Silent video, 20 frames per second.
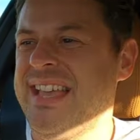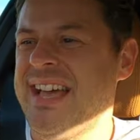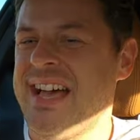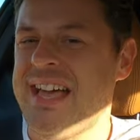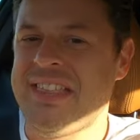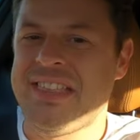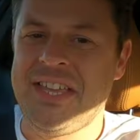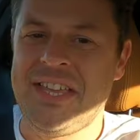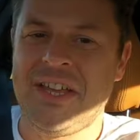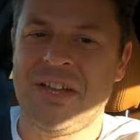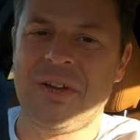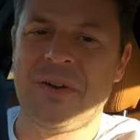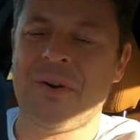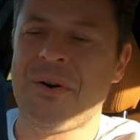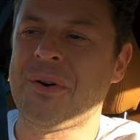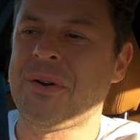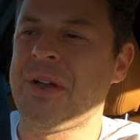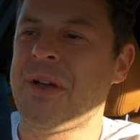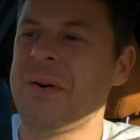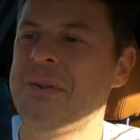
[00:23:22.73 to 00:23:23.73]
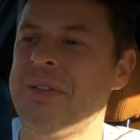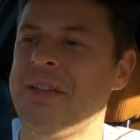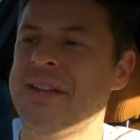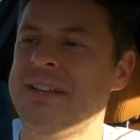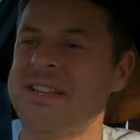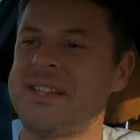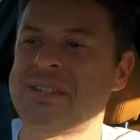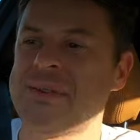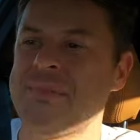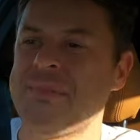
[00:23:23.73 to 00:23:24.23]
I think a Gorgonian
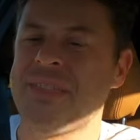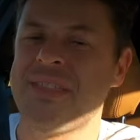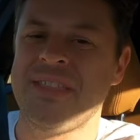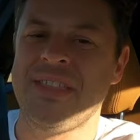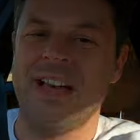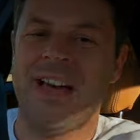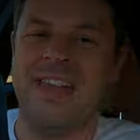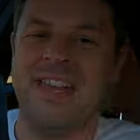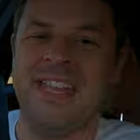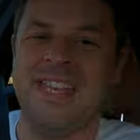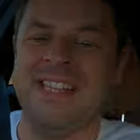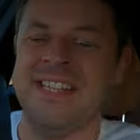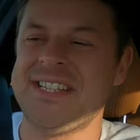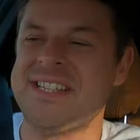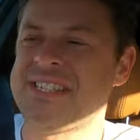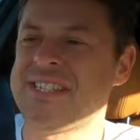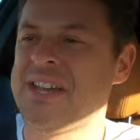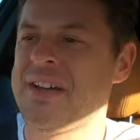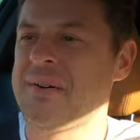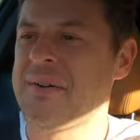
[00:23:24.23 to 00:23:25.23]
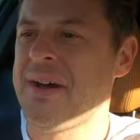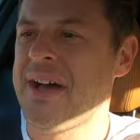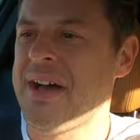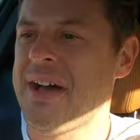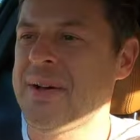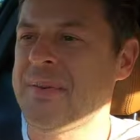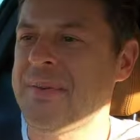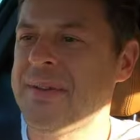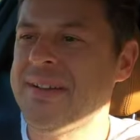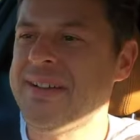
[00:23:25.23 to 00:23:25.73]
is something that I needed. So
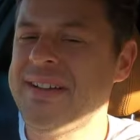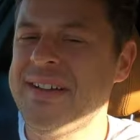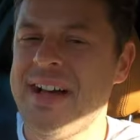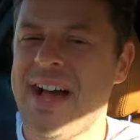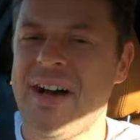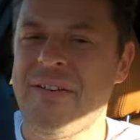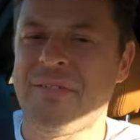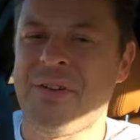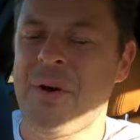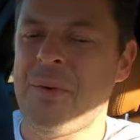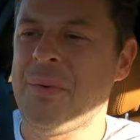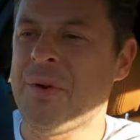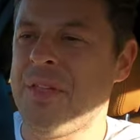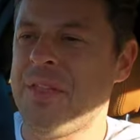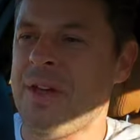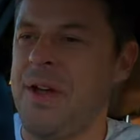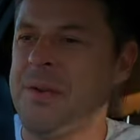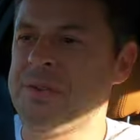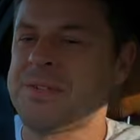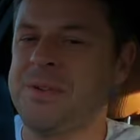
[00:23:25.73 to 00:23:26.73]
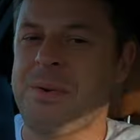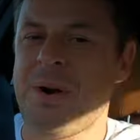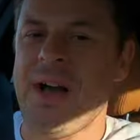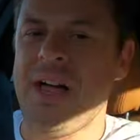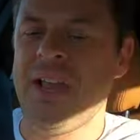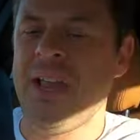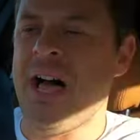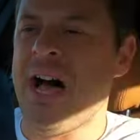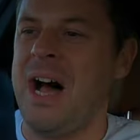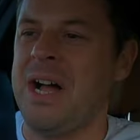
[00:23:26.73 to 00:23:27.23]
um, I've got one of those, quite
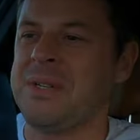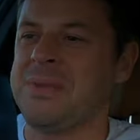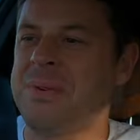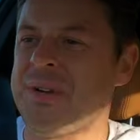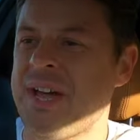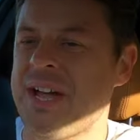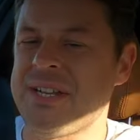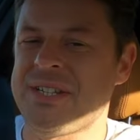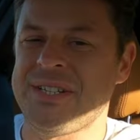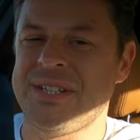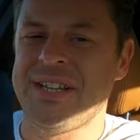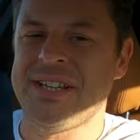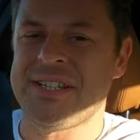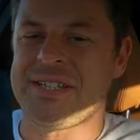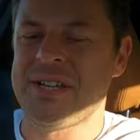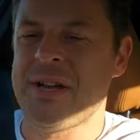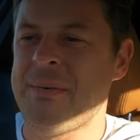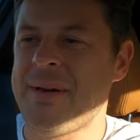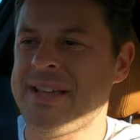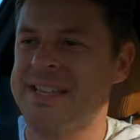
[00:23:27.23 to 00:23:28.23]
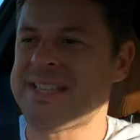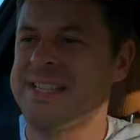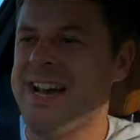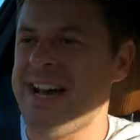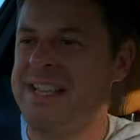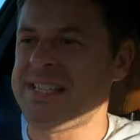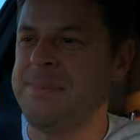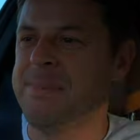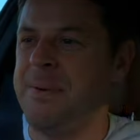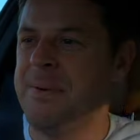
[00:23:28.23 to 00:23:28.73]
a large one actually. So I'm
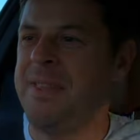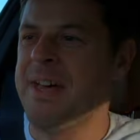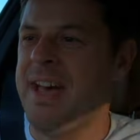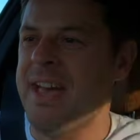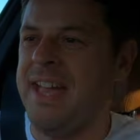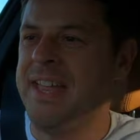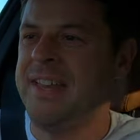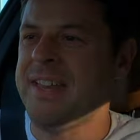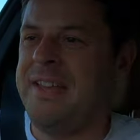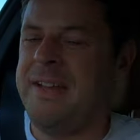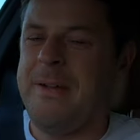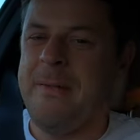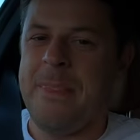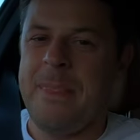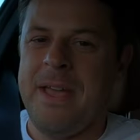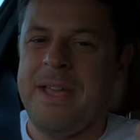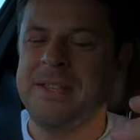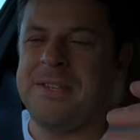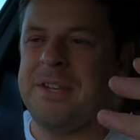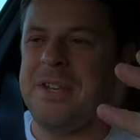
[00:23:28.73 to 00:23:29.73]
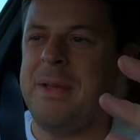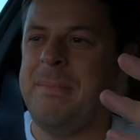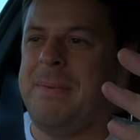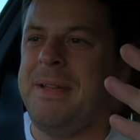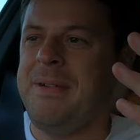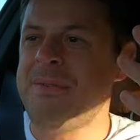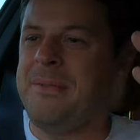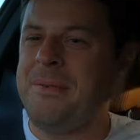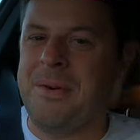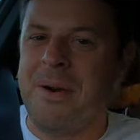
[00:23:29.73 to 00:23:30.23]
excited to put that in. It's going to
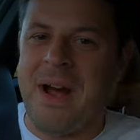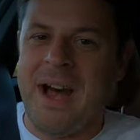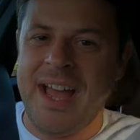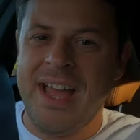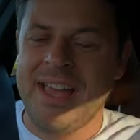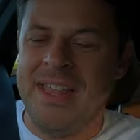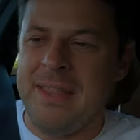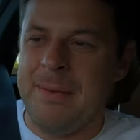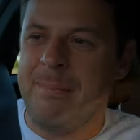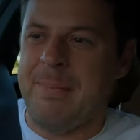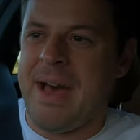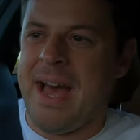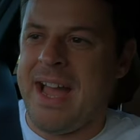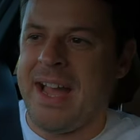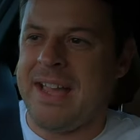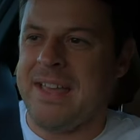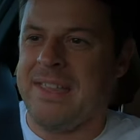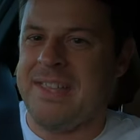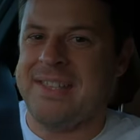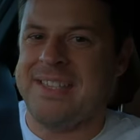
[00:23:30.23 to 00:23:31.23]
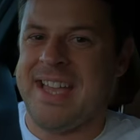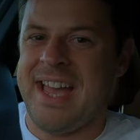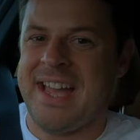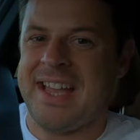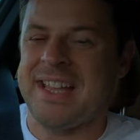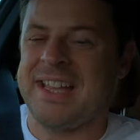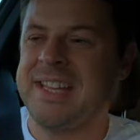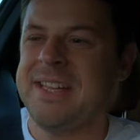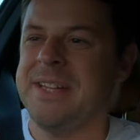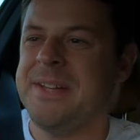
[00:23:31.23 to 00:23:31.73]
be right at the back of the
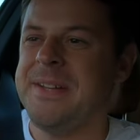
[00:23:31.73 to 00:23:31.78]
tank,